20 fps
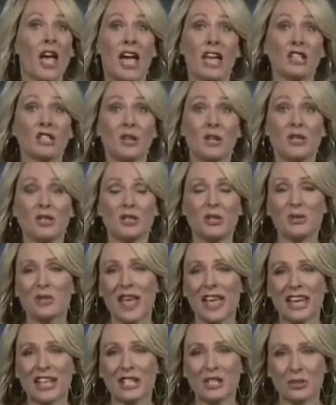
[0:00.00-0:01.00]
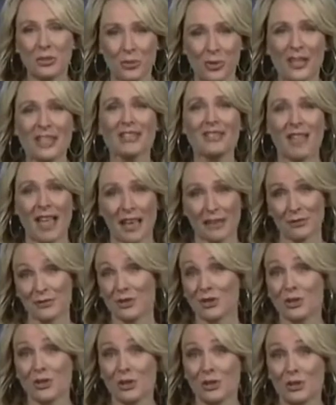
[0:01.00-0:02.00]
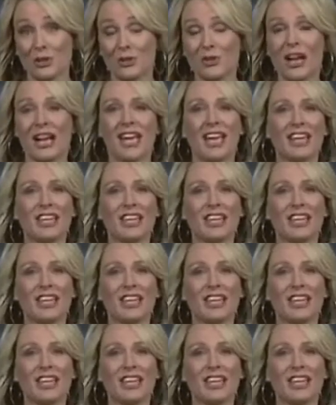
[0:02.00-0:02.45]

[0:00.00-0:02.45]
And you can do that in your real life too.